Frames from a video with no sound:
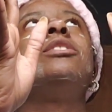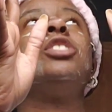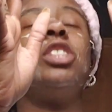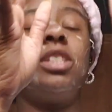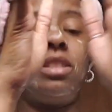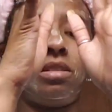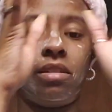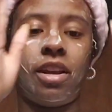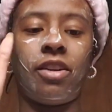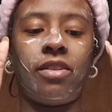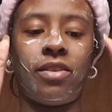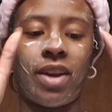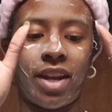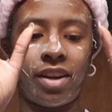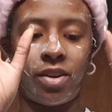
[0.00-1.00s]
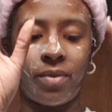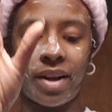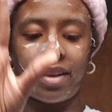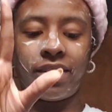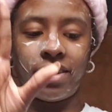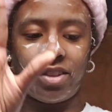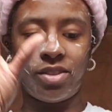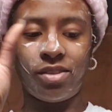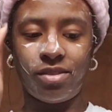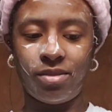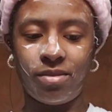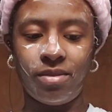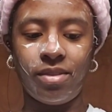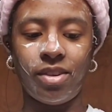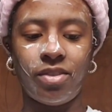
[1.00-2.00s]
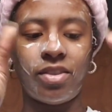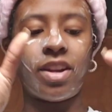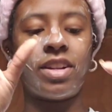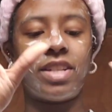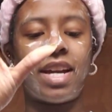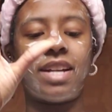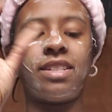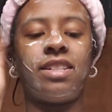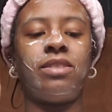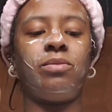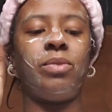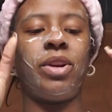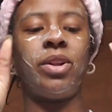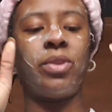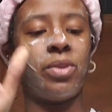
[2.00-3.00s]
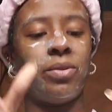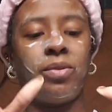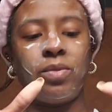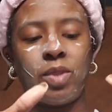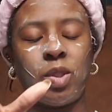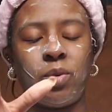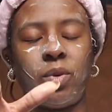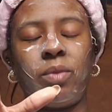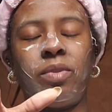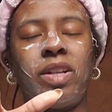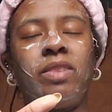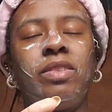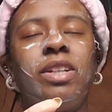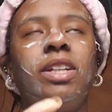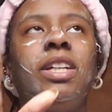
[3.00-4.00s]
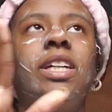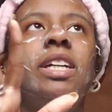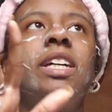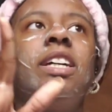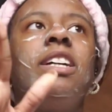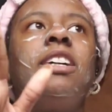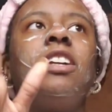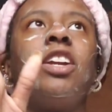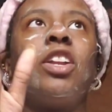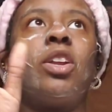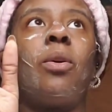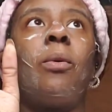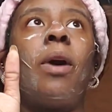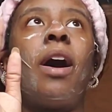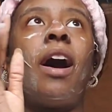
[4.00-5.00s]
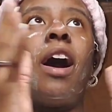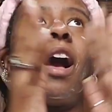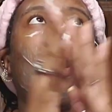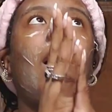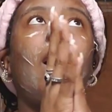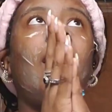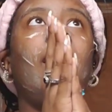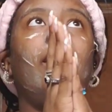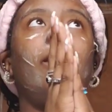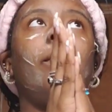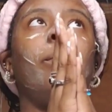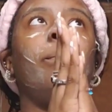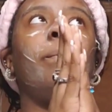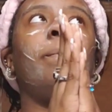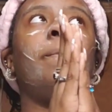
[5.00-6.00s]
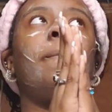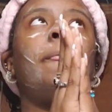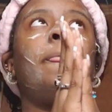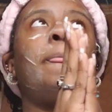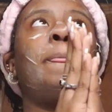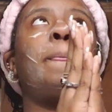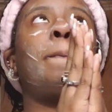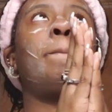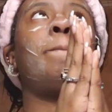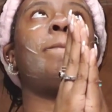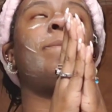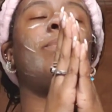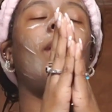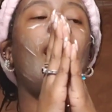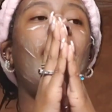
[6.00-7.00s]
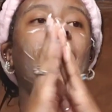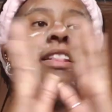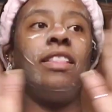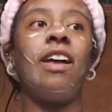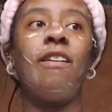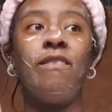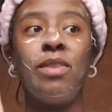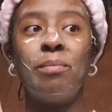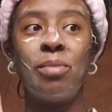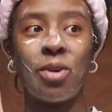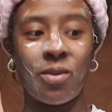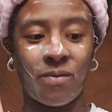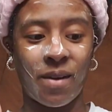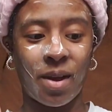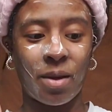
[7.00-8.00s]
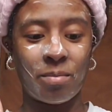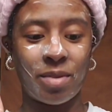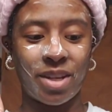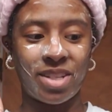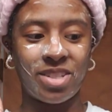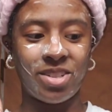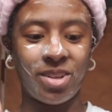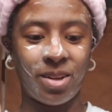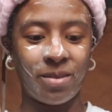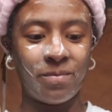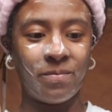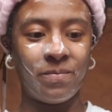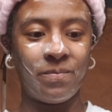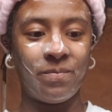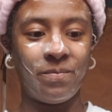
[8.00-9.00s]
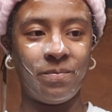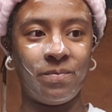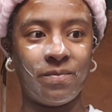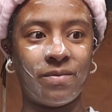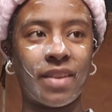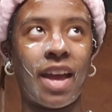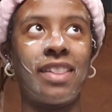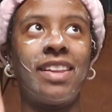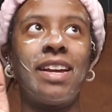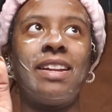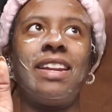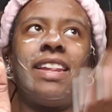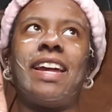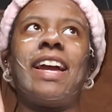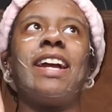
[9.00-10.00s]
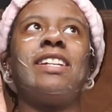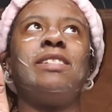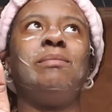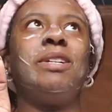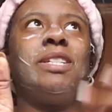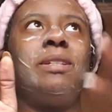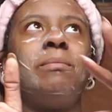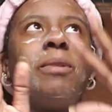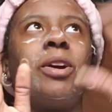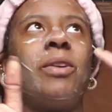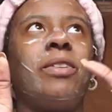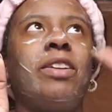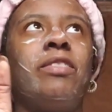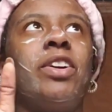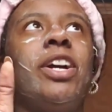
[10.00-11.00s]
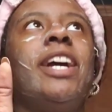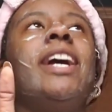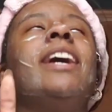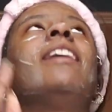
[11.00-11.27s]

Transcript: just again directly to Utah Jazz's reel or short or whatever, you know. I love the profile picture. I think I did like exclamation mark or whatever,